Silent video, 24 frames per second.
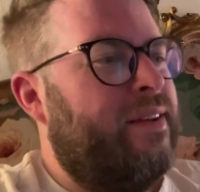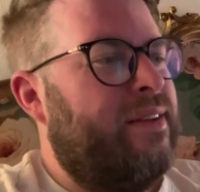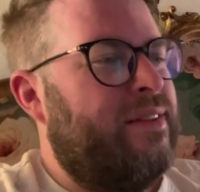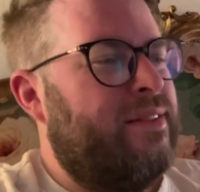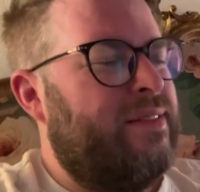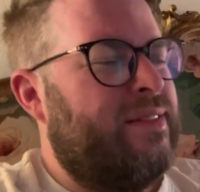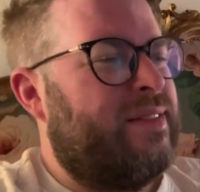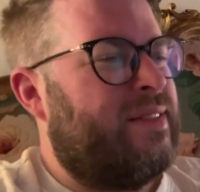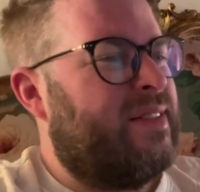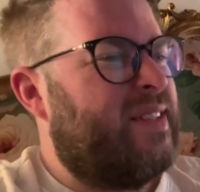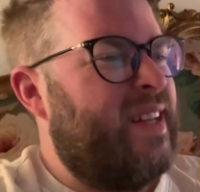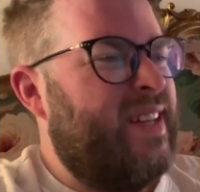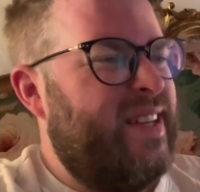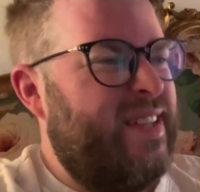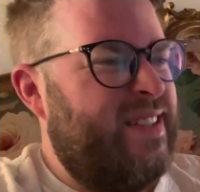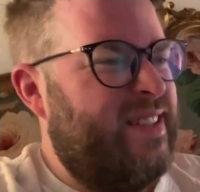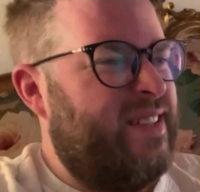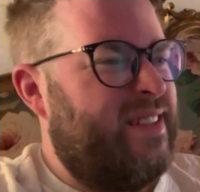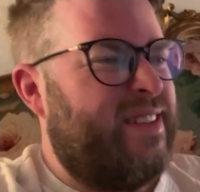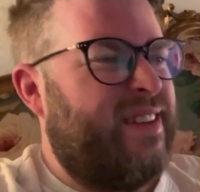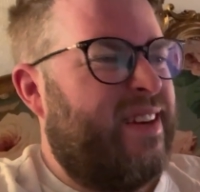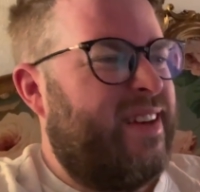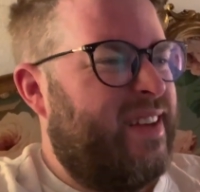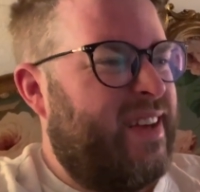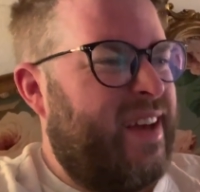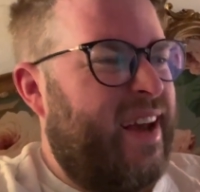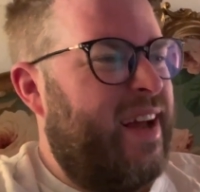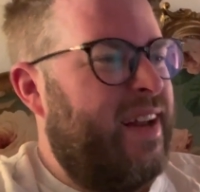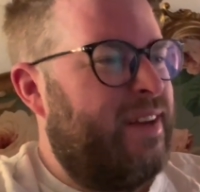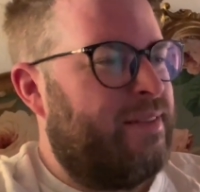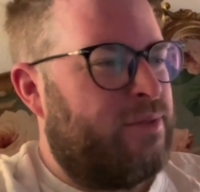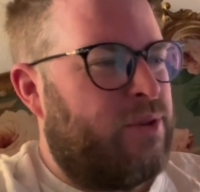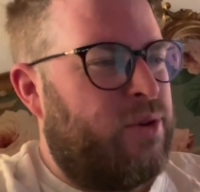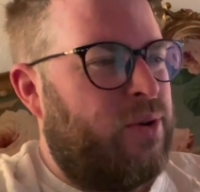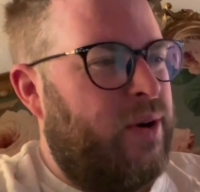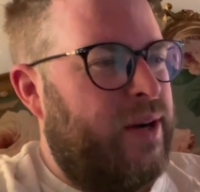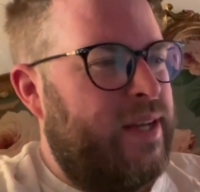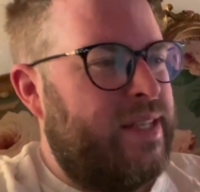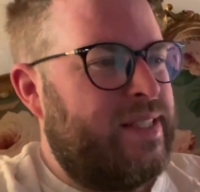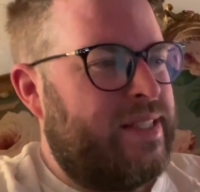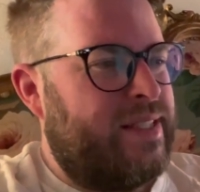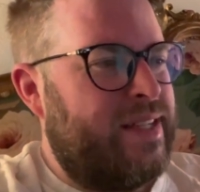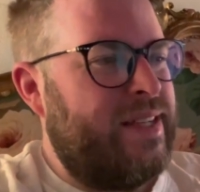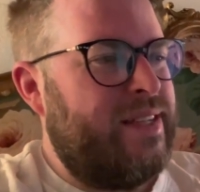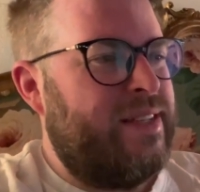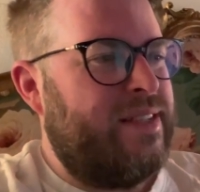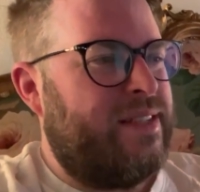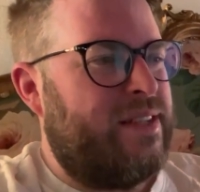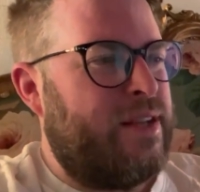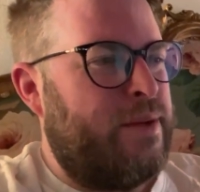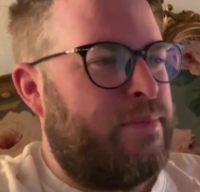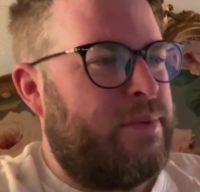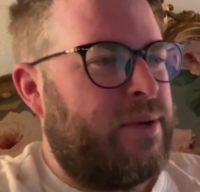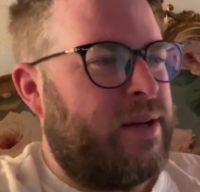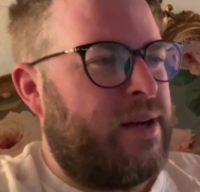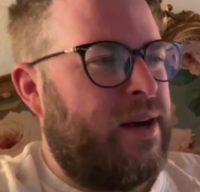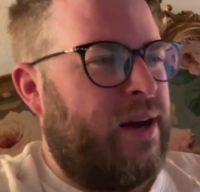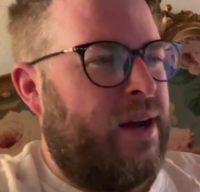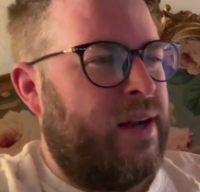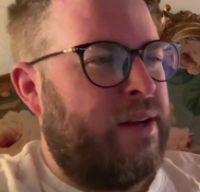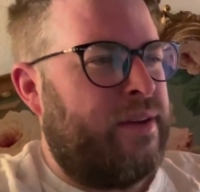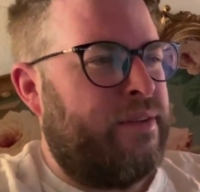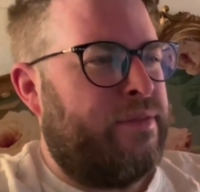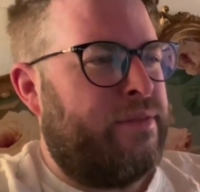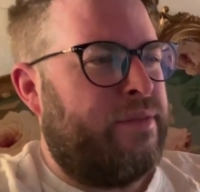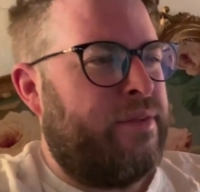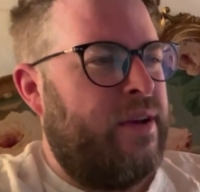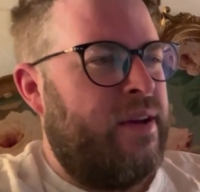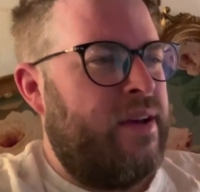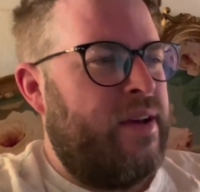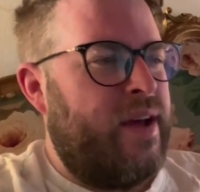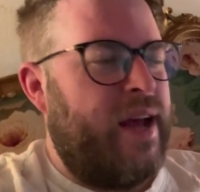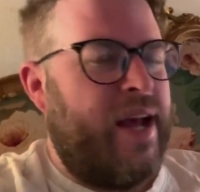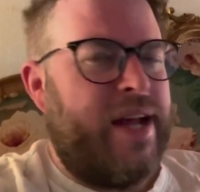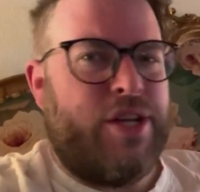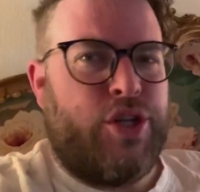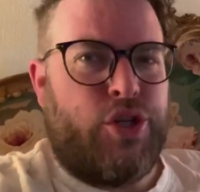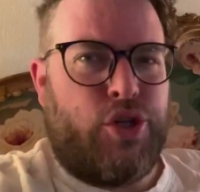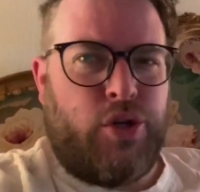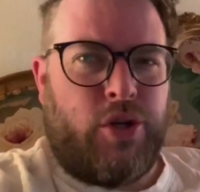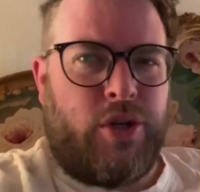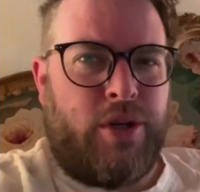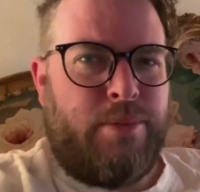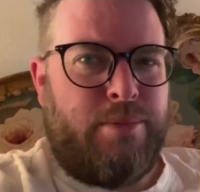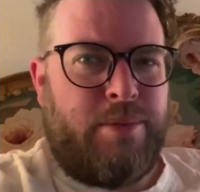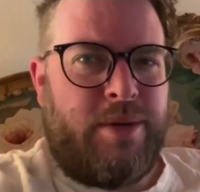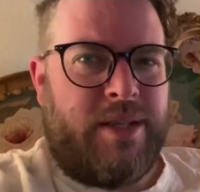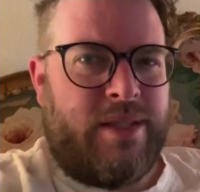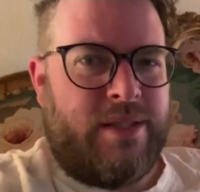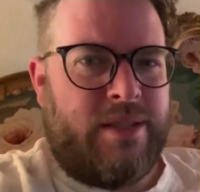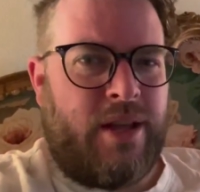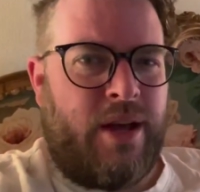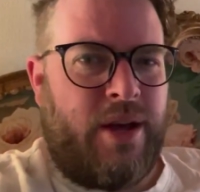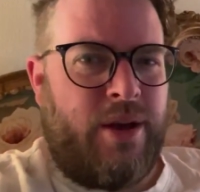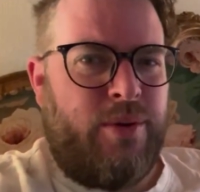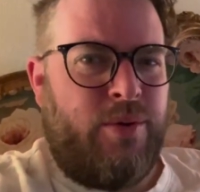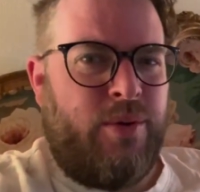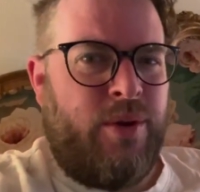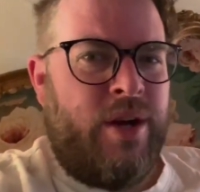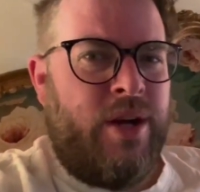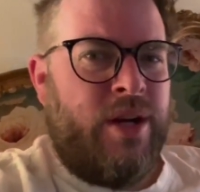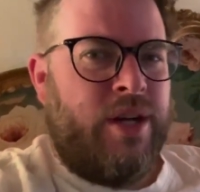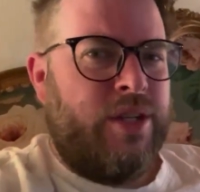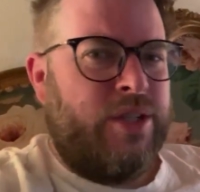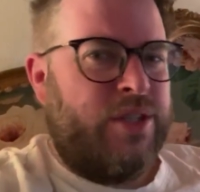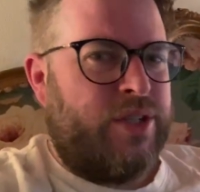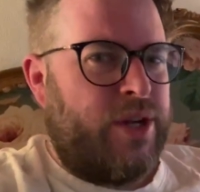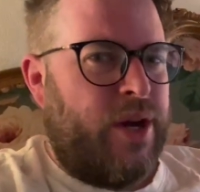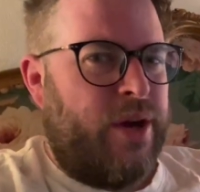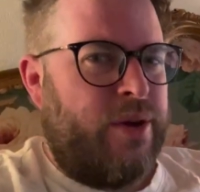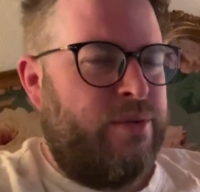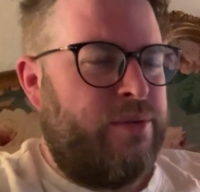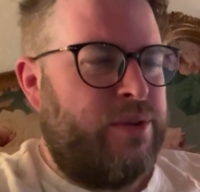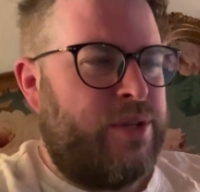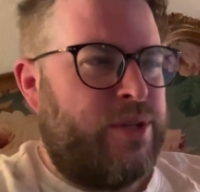sinister, again, quite sinister, but kind of enjoyably so, tone